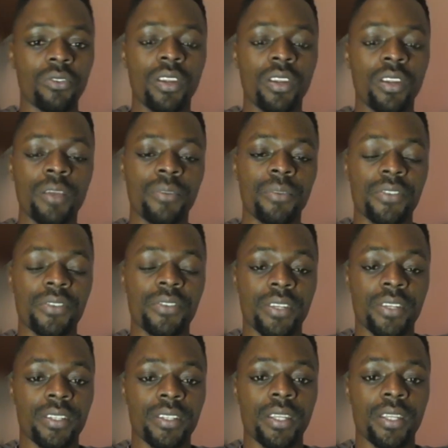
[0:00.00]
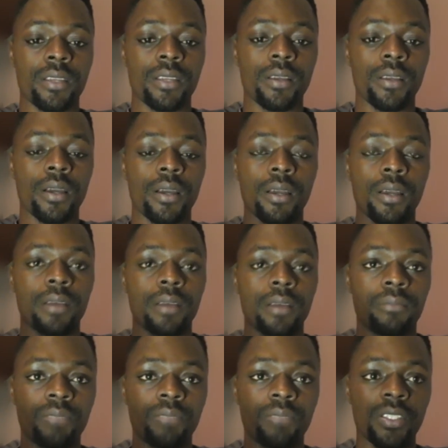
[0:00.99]
presenting a
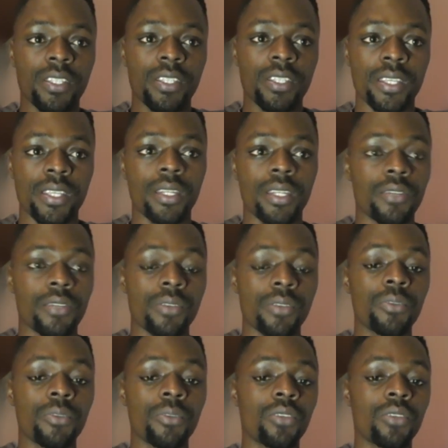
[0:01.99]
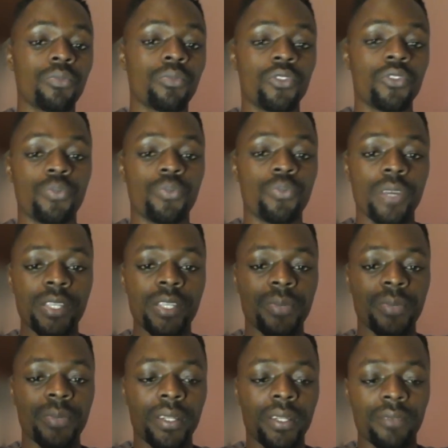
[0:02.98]
business idea to somebody whom you expect
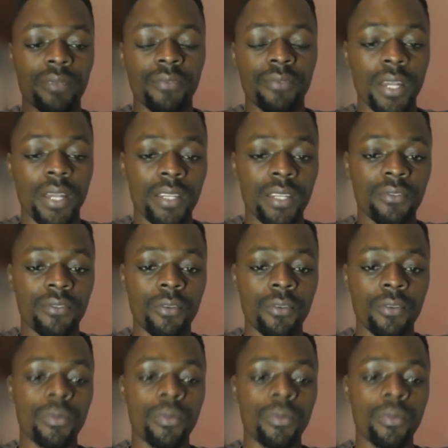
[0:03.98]
funding from,